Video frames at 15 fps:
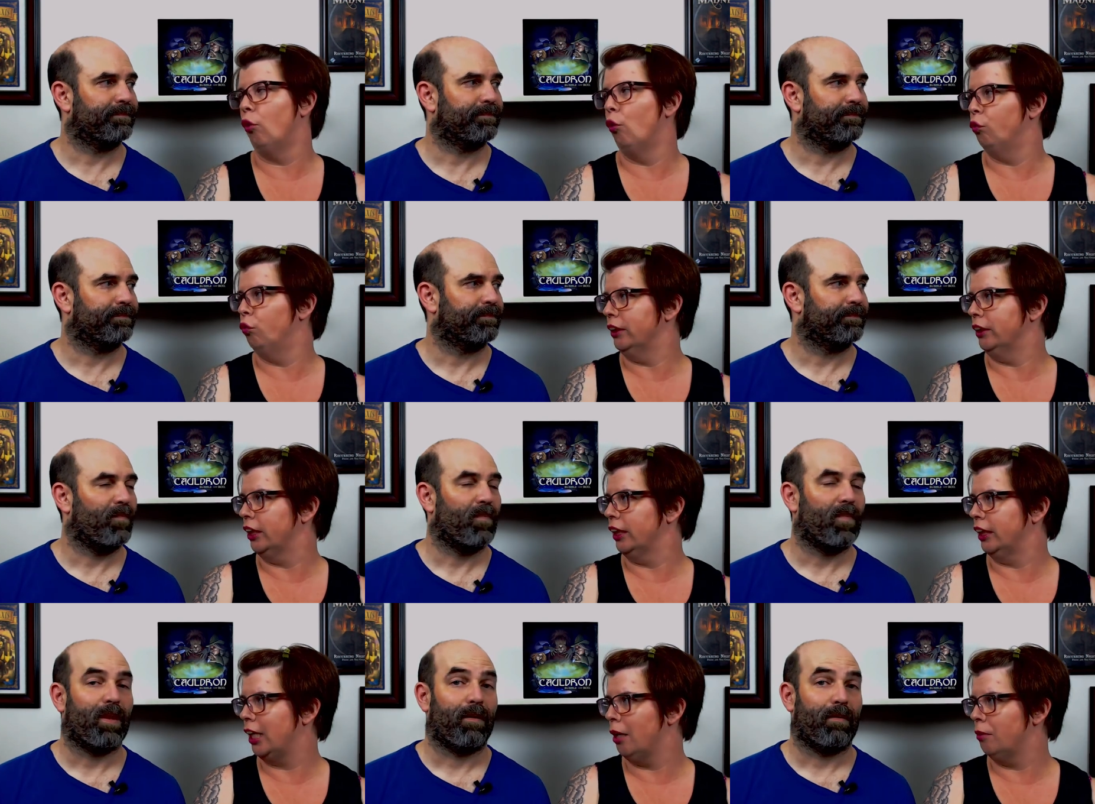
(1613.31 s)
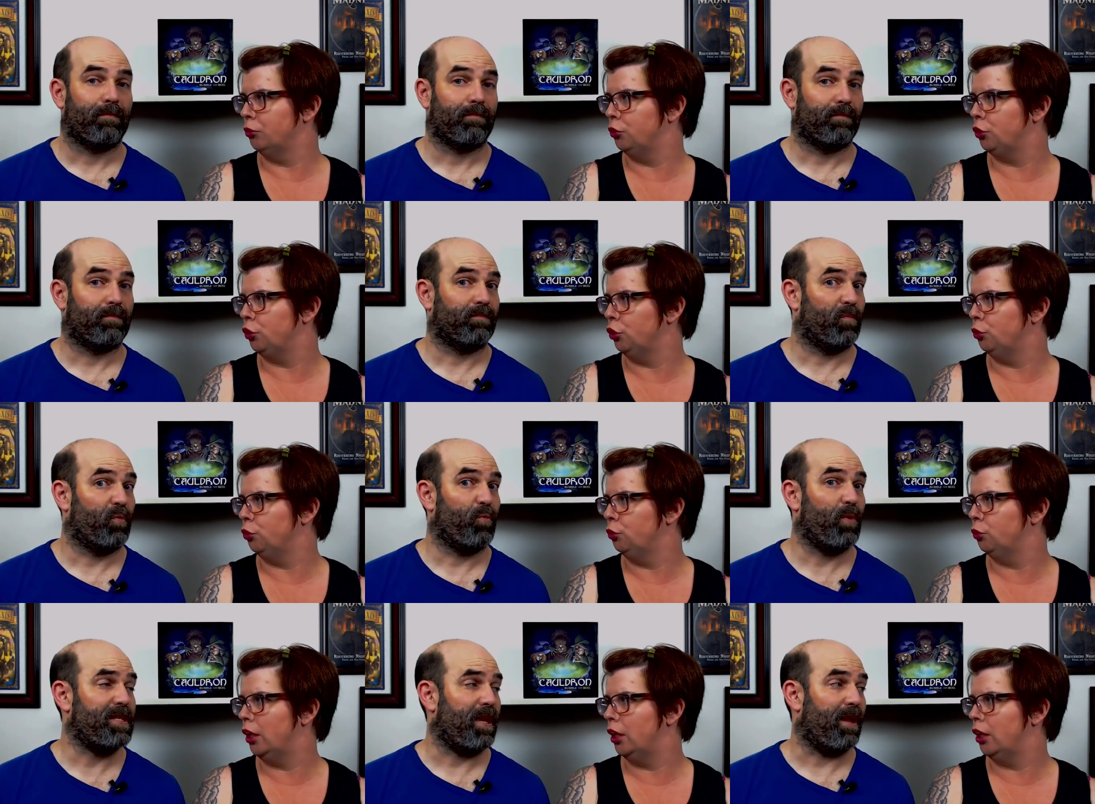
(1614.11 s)
Speaker 1: hopefully it's gonna come
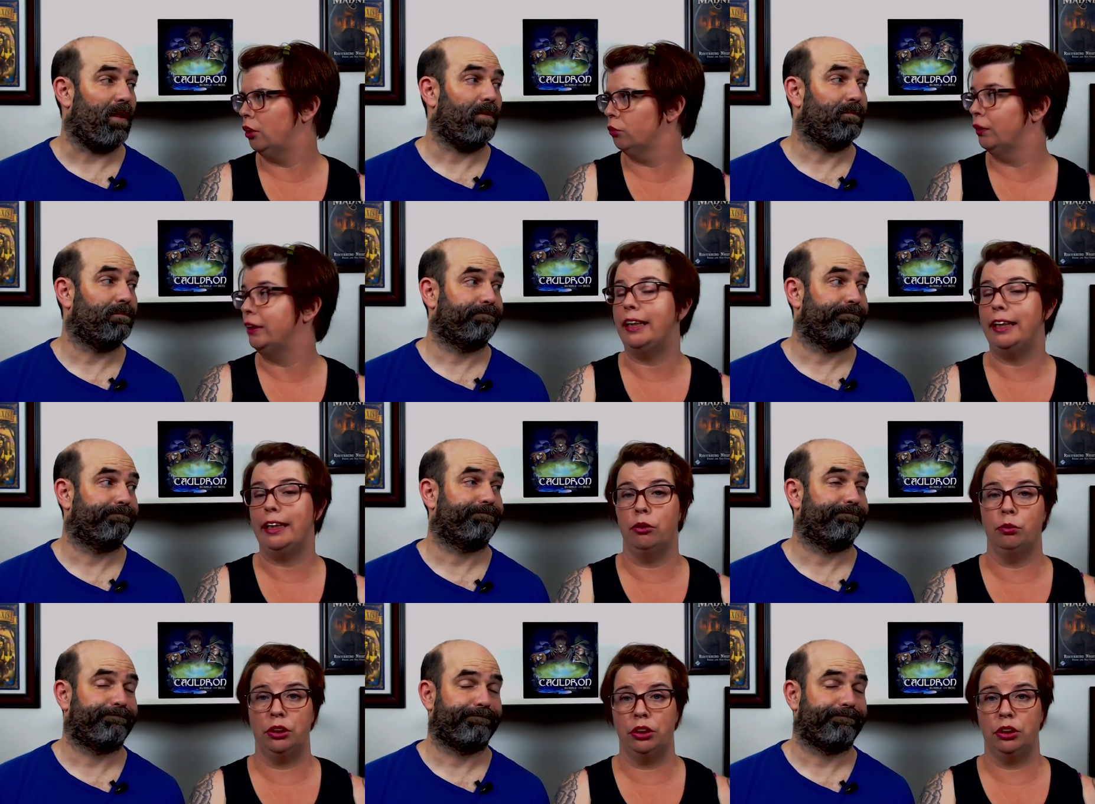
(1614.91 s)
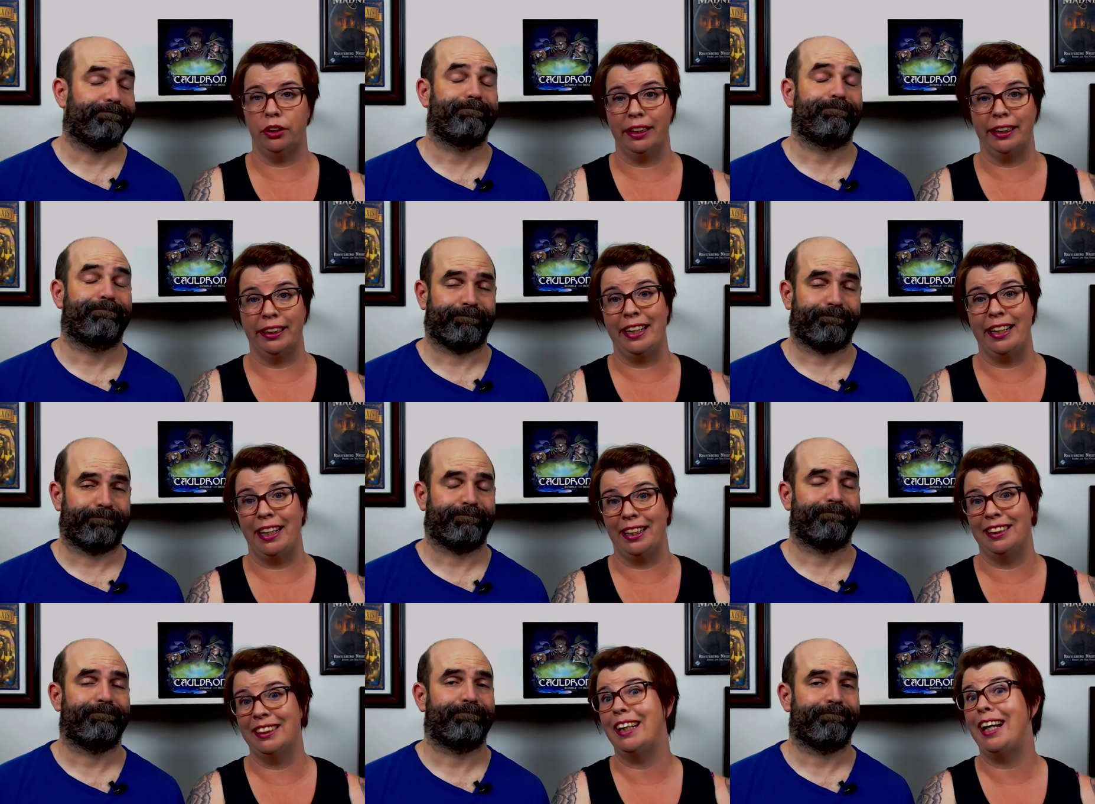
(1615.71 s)
to uh, retail, uh, retail, which you can get
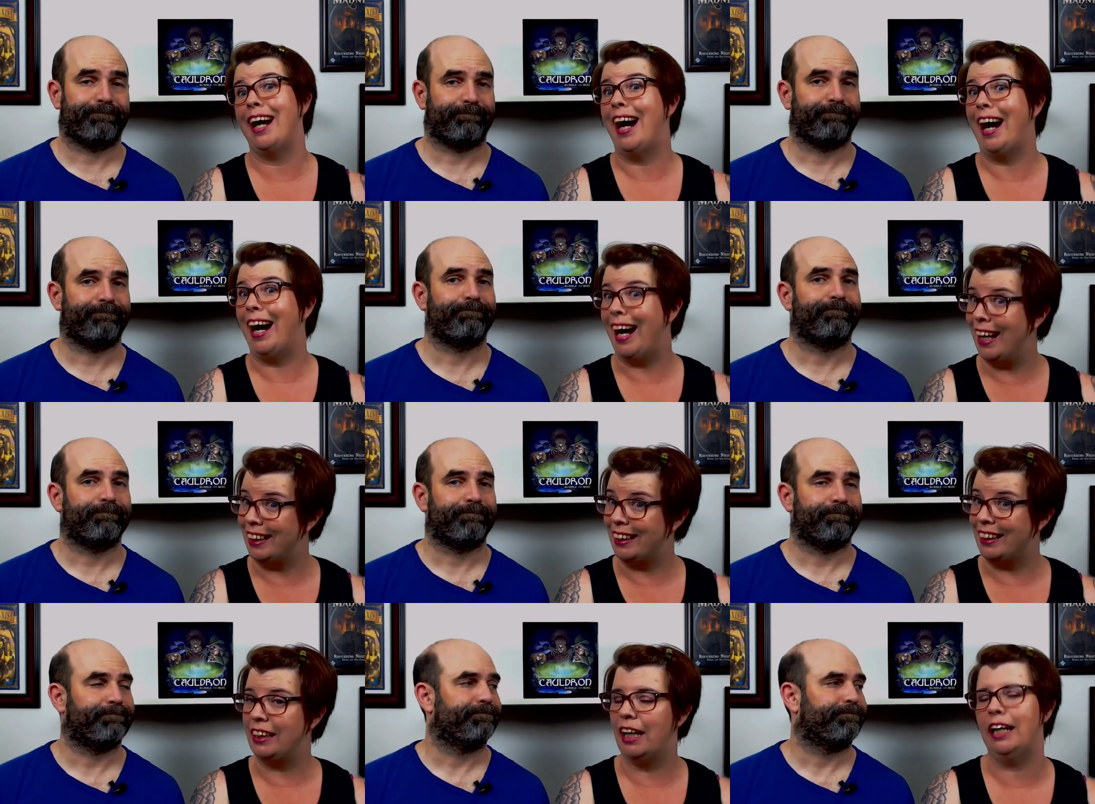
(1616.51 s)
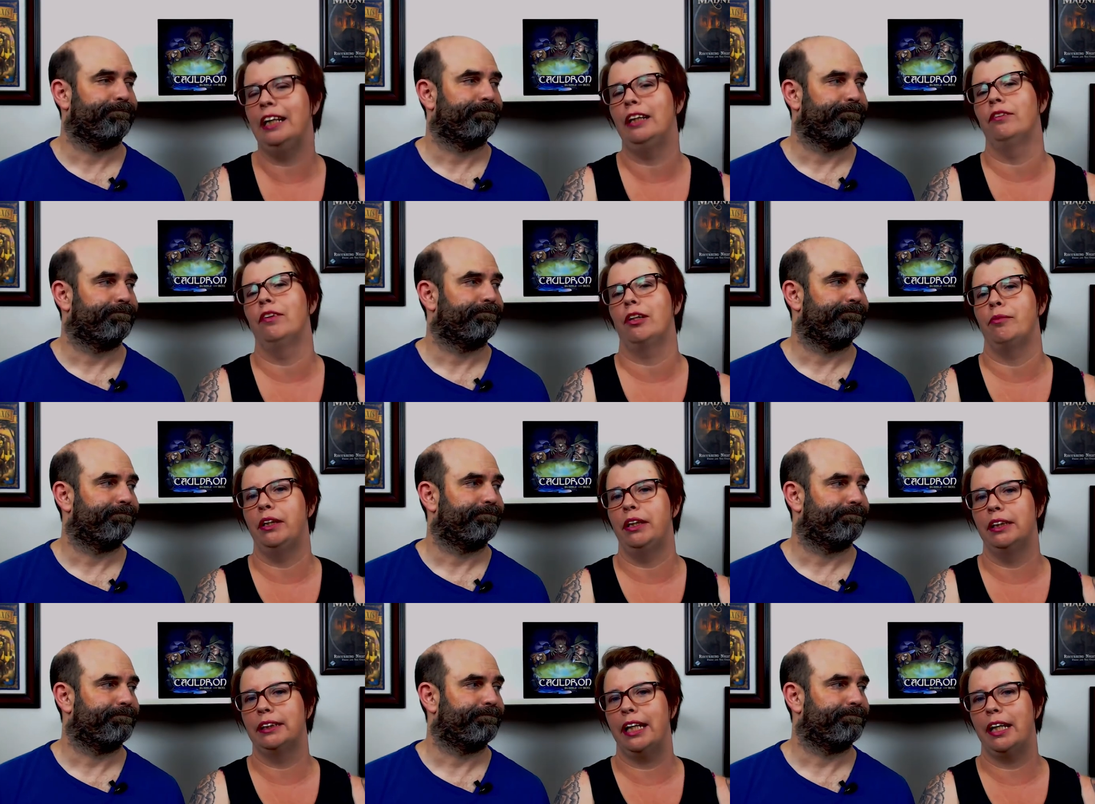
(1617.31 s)
it in. Highly, highly
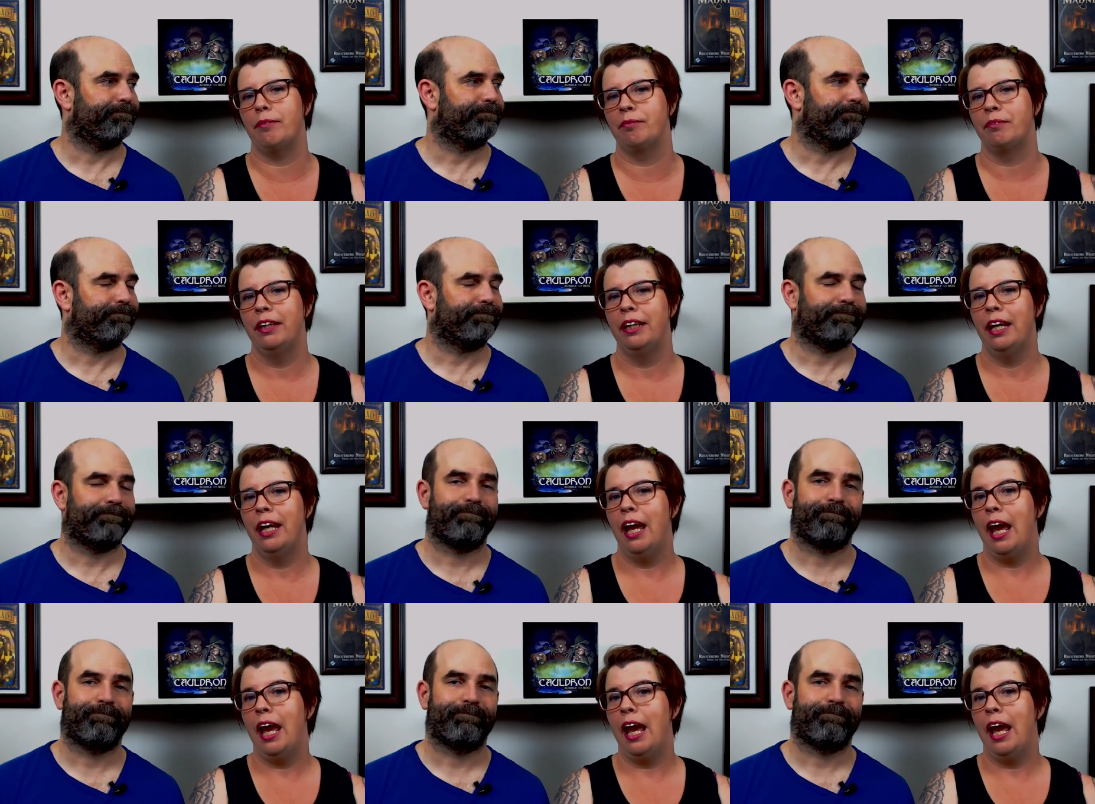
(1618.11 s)
recommend this game.